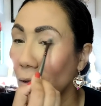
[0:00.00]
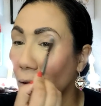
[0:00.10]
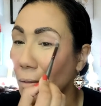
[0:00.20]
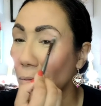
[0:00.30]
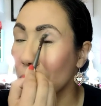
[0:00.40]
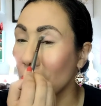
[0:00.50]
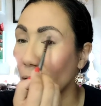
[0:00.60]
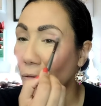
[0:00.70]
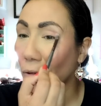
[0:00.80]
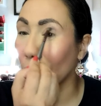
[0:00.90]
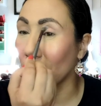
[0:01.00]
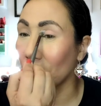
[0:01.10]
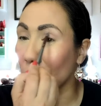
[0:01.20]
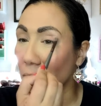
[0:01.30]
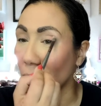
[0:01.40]
Definitely going to miss
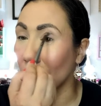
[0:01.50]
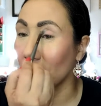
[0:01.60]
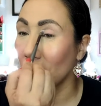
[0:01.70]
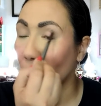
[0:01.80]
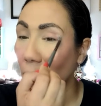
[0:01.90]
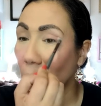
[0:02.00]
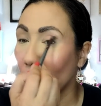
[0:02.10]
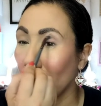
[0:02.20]
them. But I'm